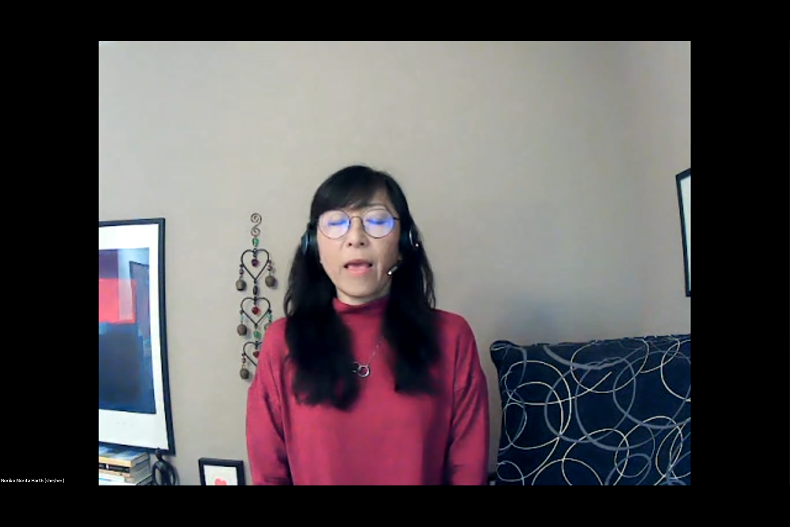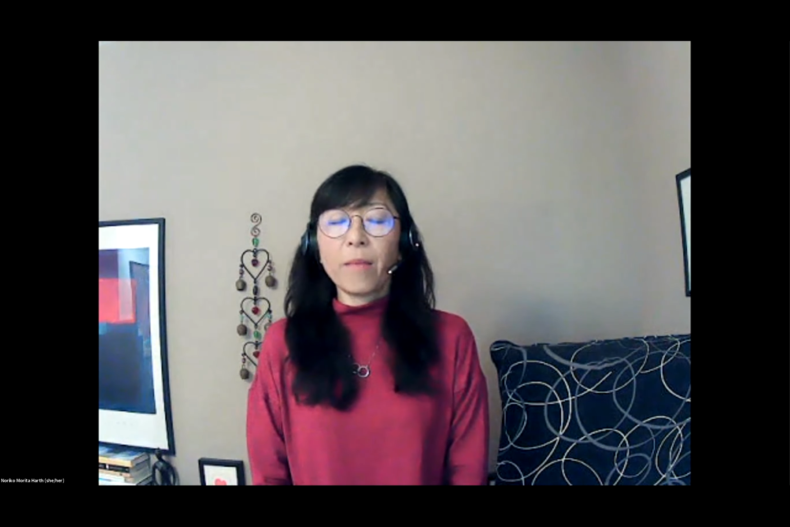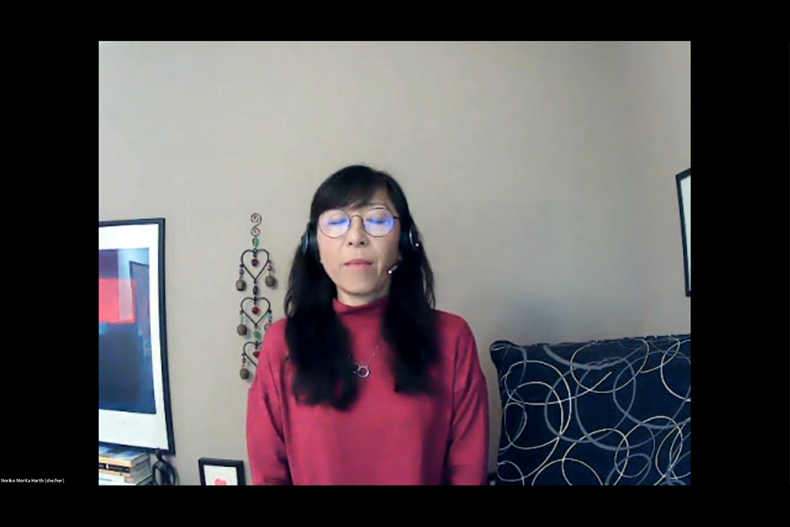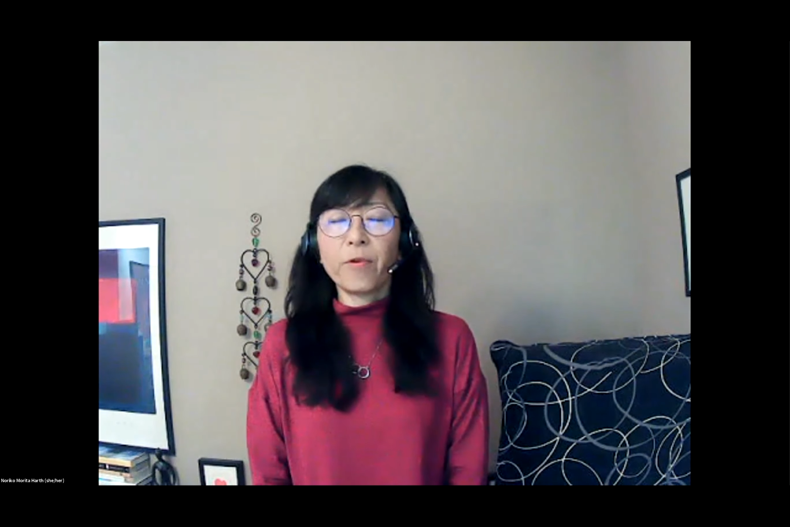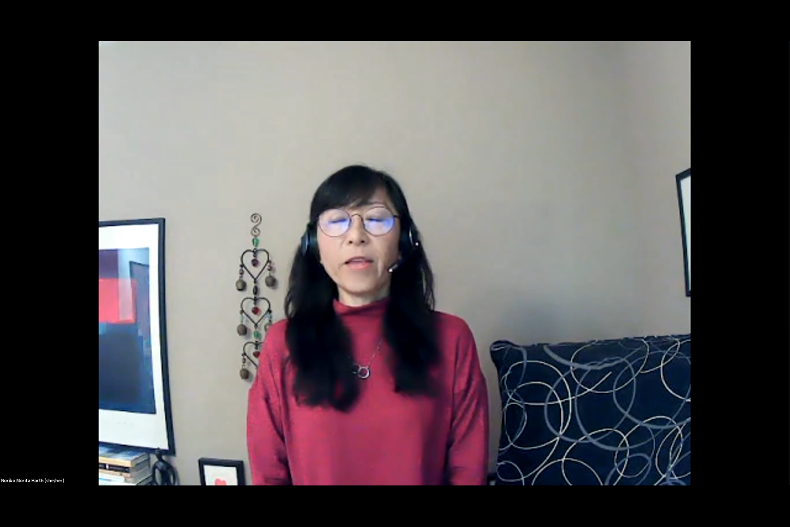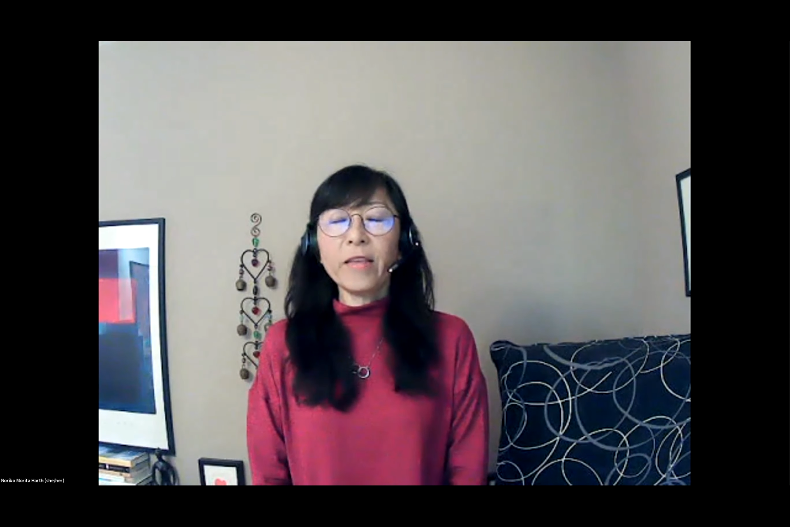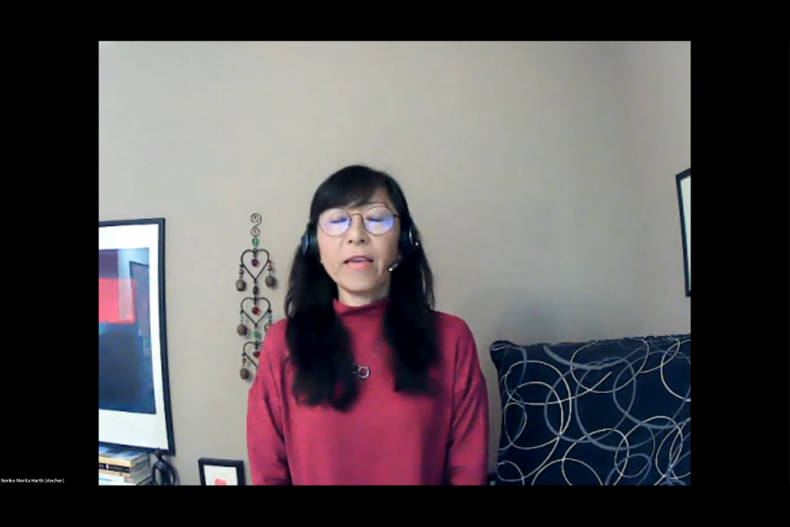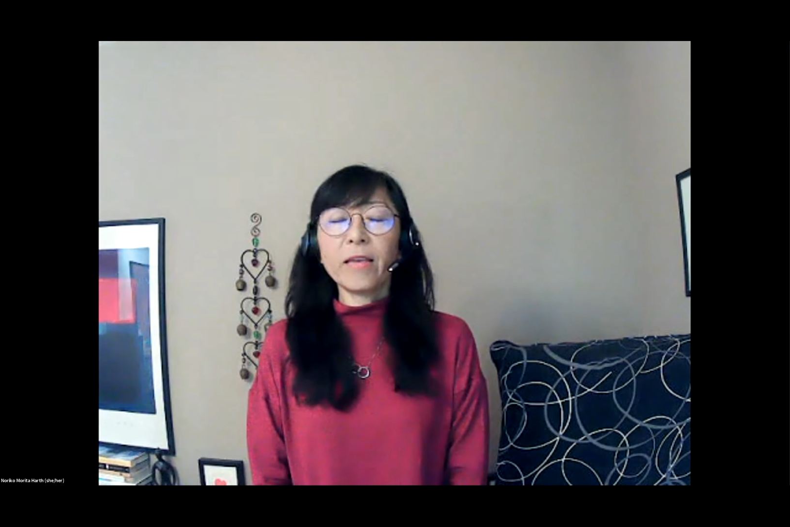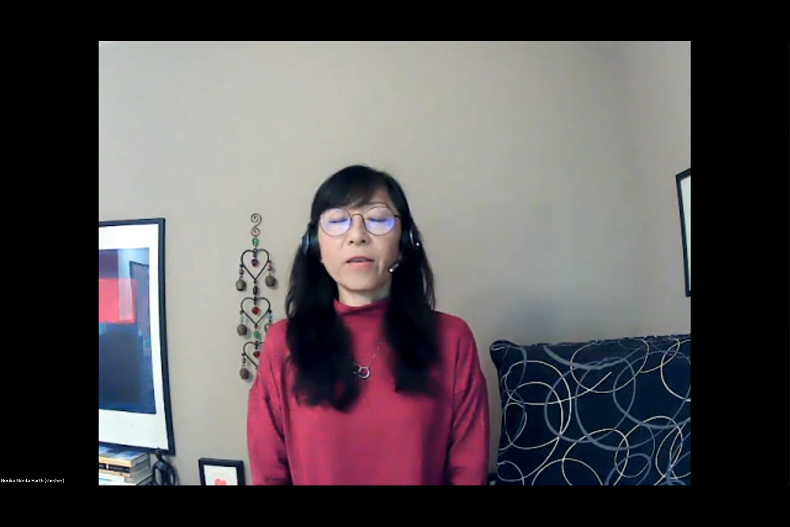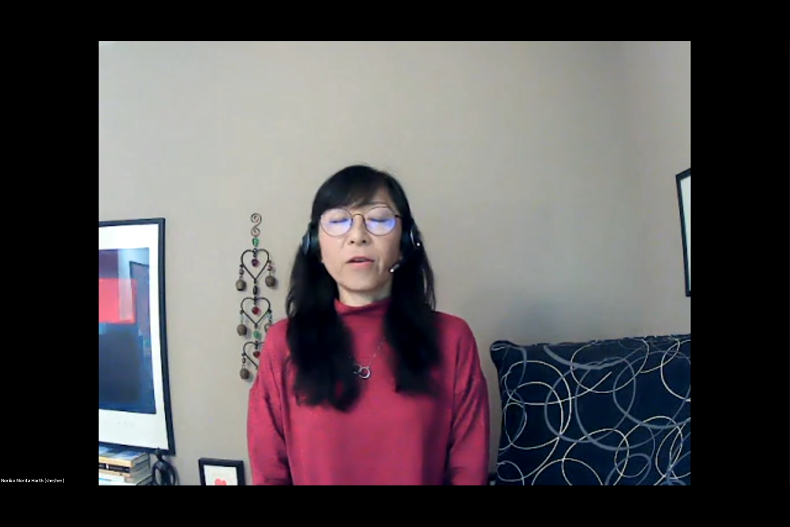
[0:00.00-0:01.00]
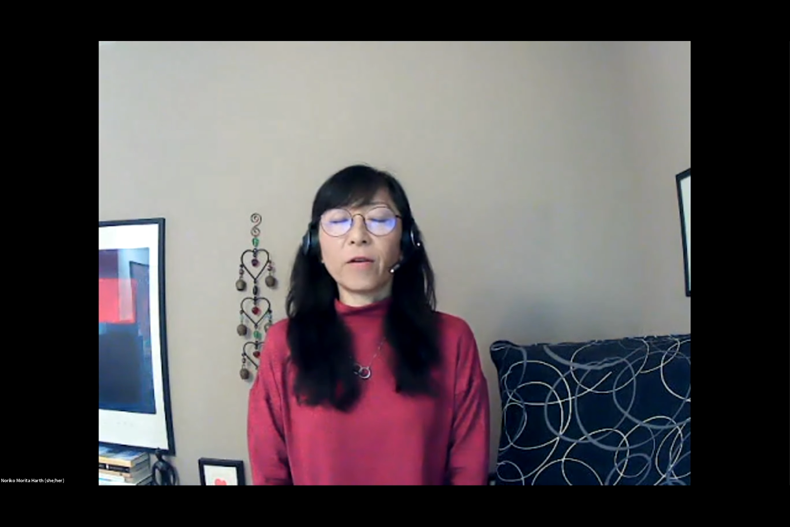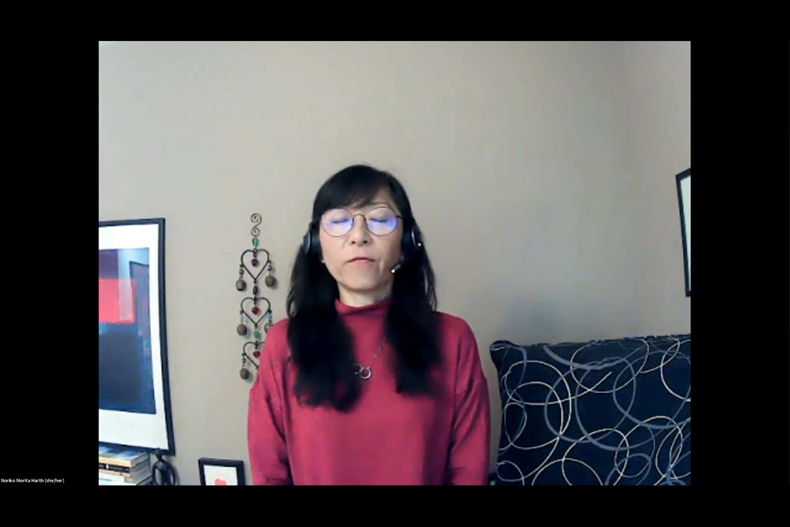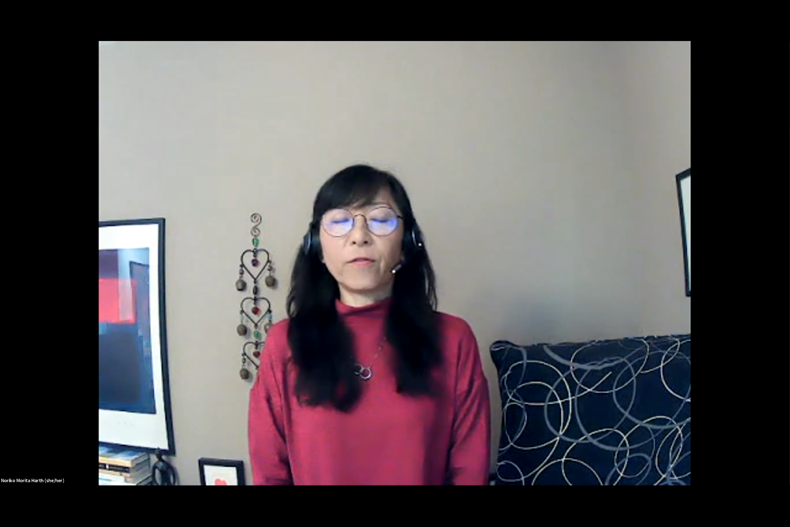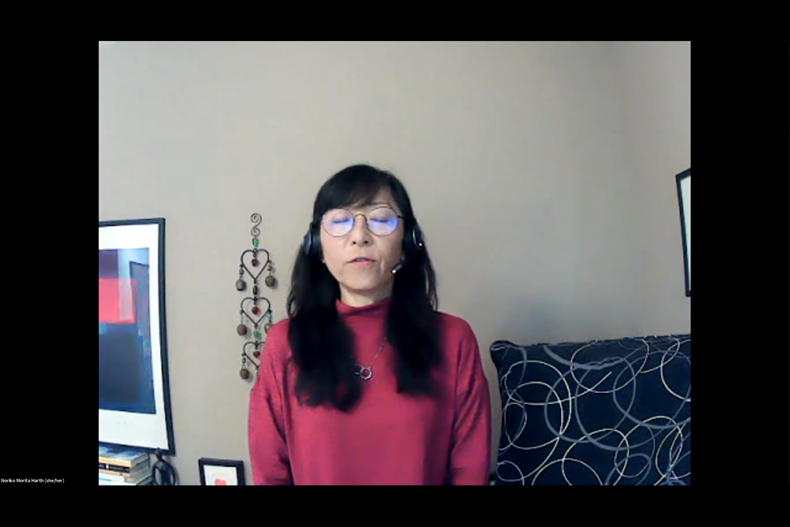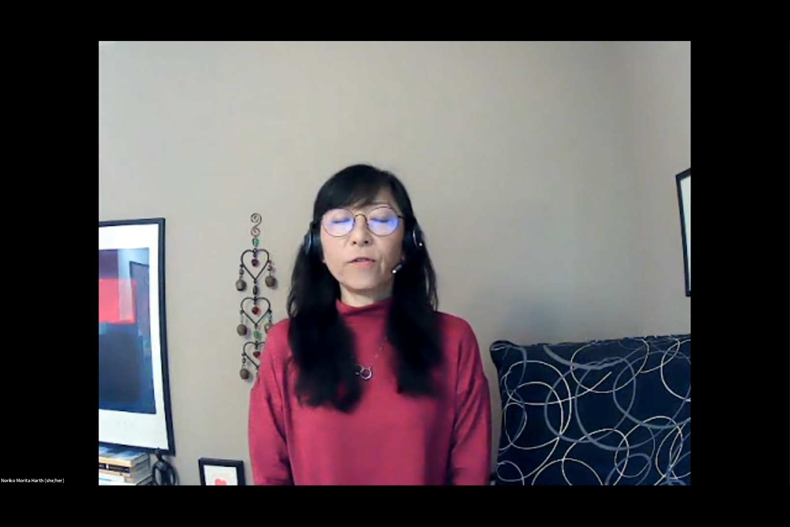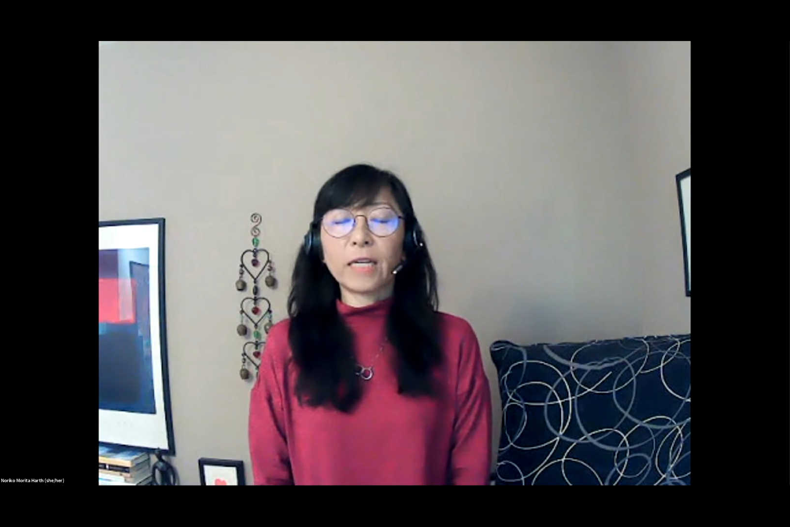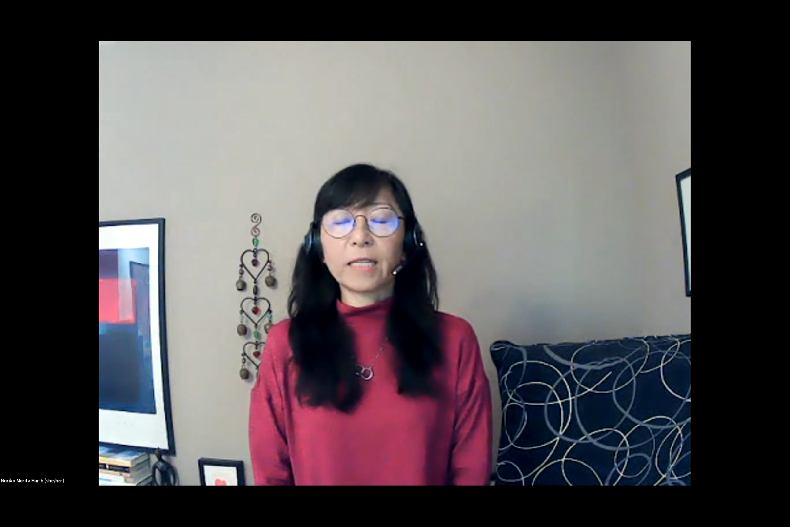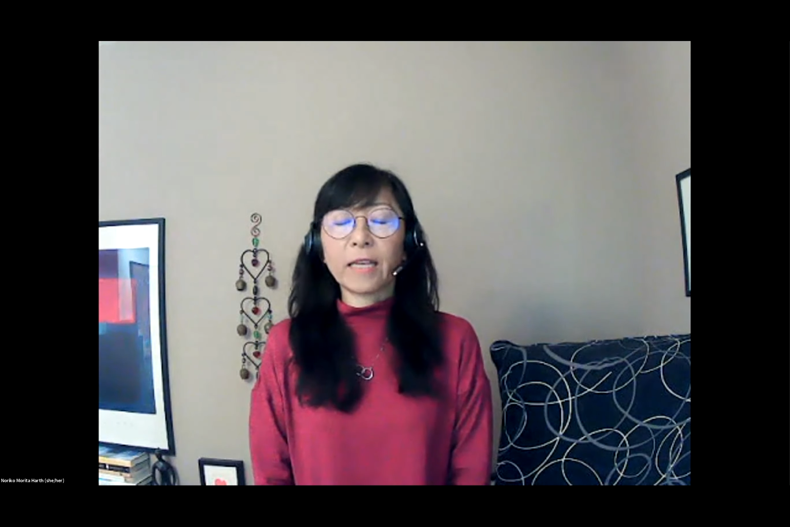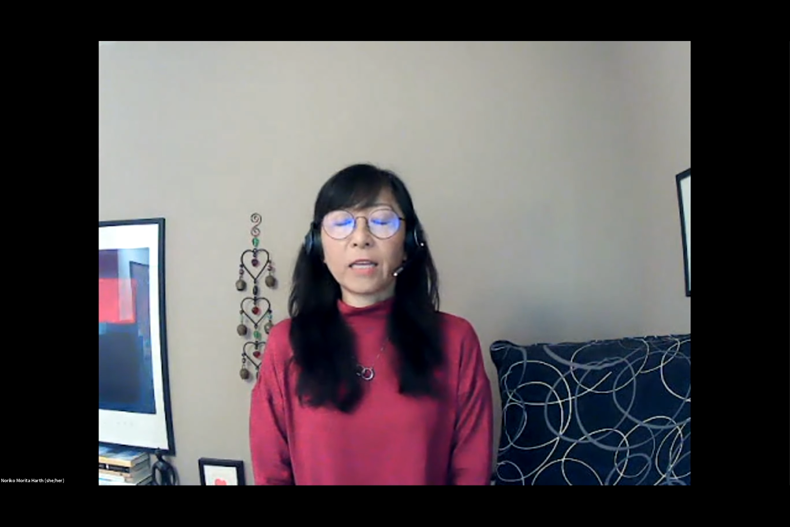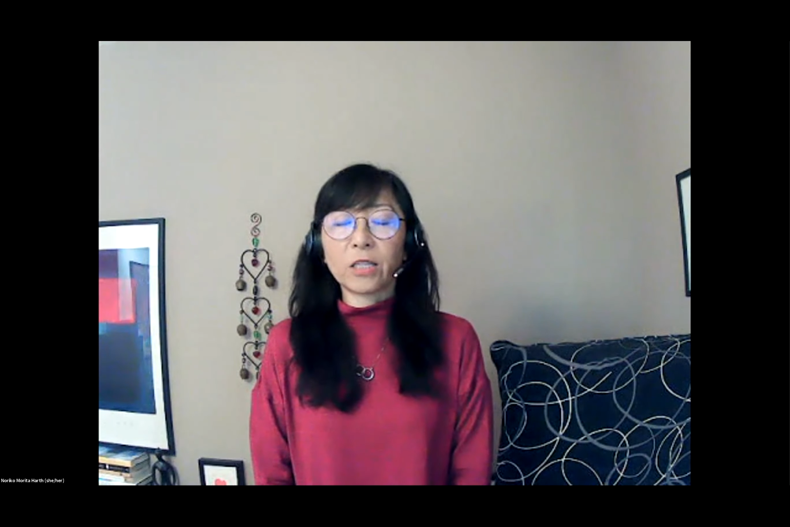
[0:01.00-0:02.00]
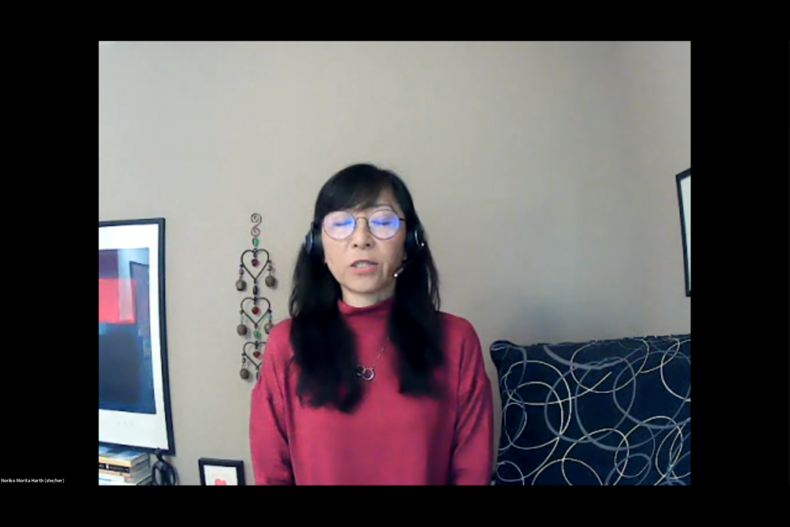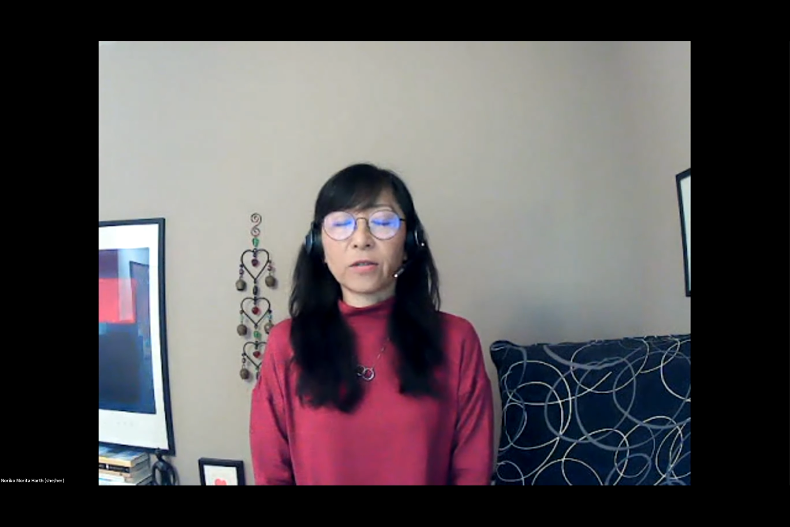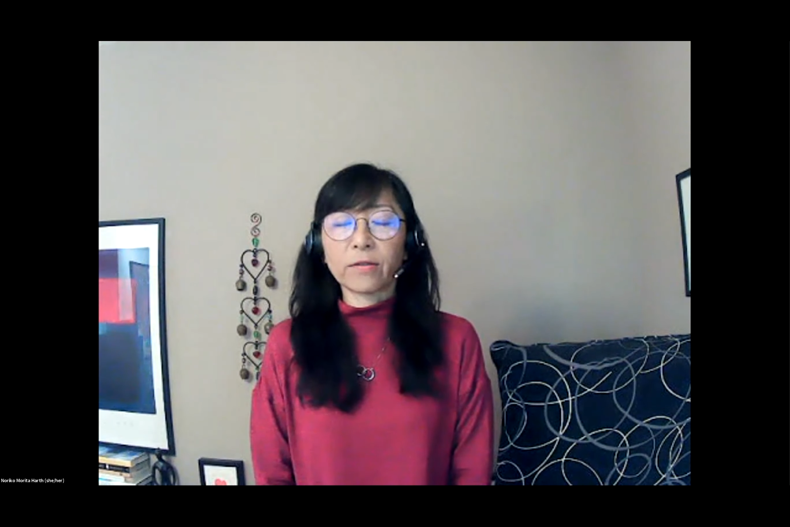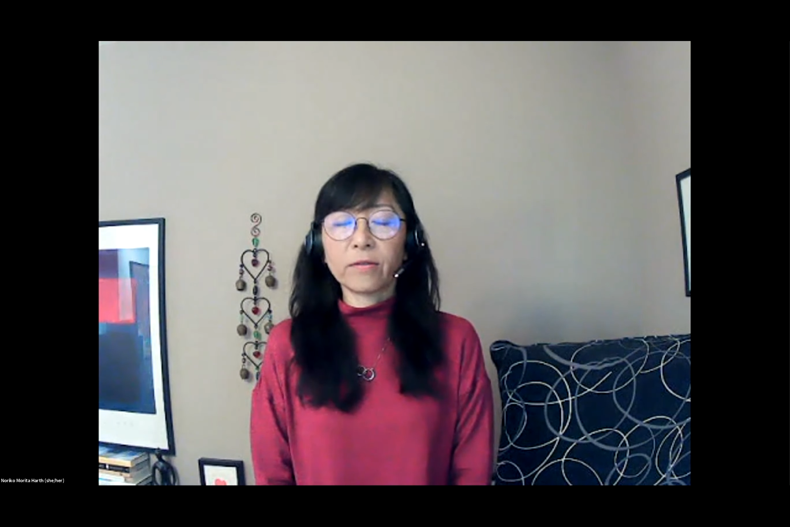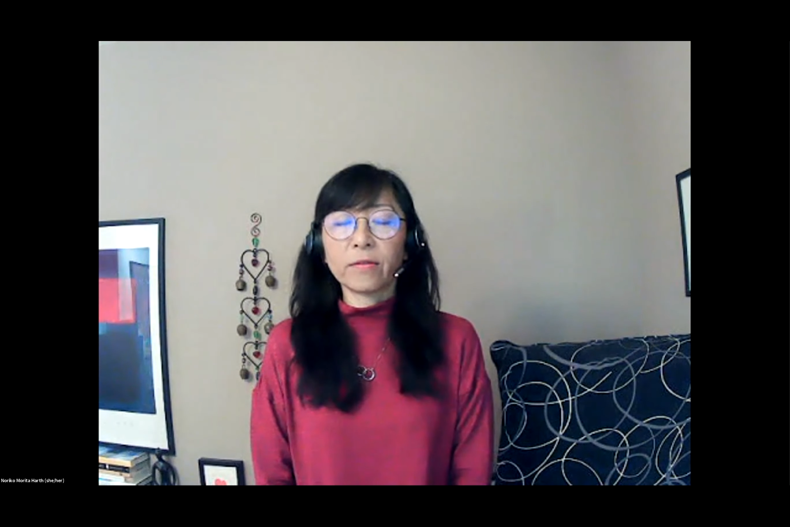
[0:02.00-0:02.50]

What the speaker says: and bringing your full attention